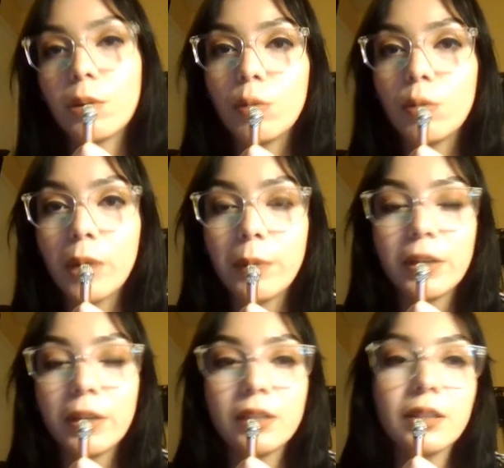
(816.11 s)

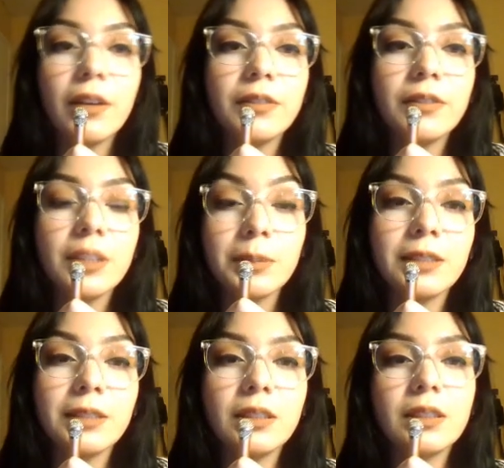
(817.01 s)
properties of
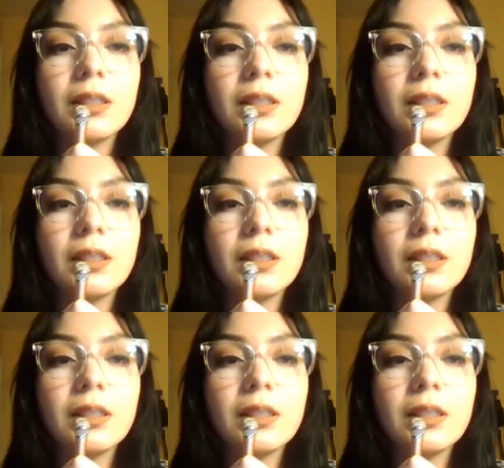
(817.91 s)
substances.